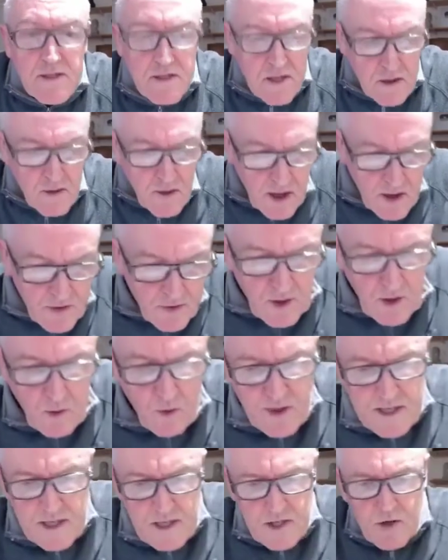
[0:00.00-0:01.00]
So I
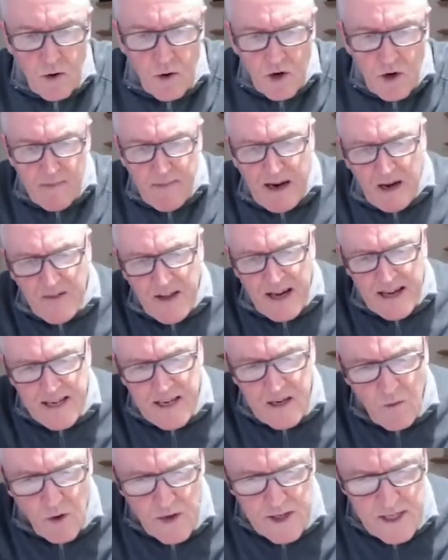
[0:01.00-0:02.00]
wanted to talk about that,
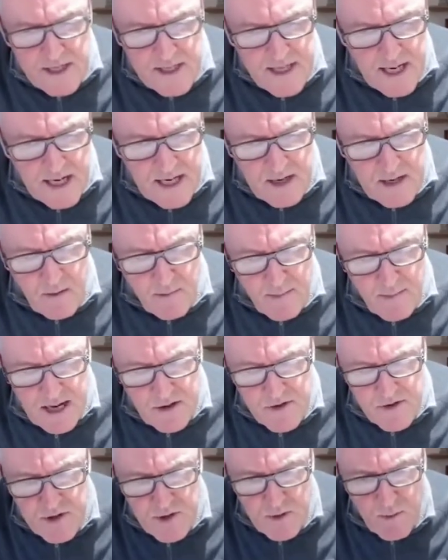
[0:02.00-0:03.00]
and I want to tell you
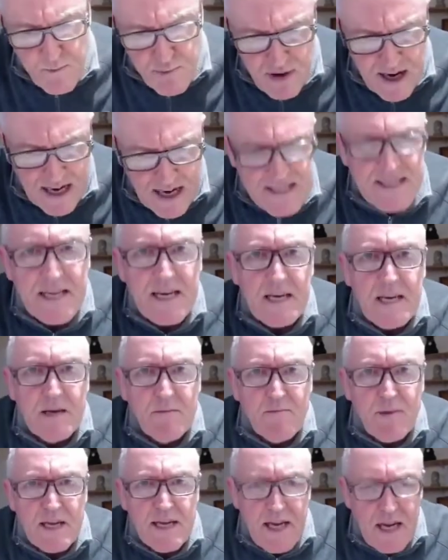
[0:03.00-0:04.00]
about some practical
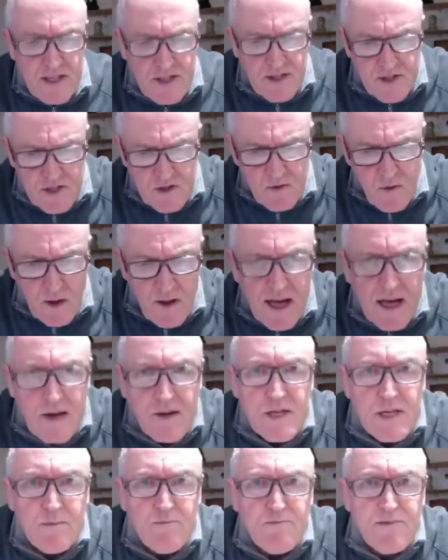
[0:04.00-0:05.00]
implications as well, how
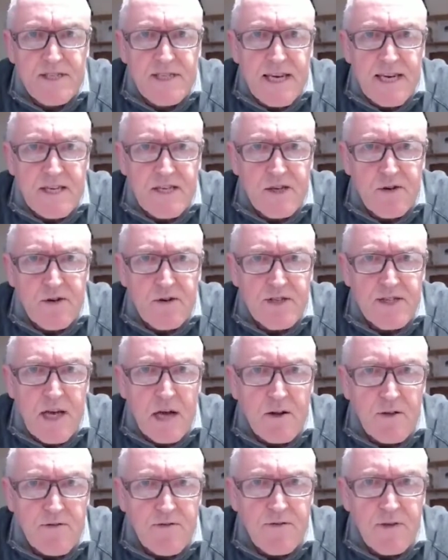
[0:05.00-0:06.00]
you can protect
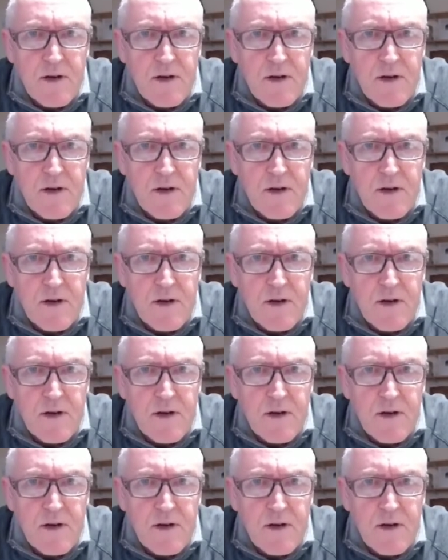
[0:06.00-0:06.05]
yourself,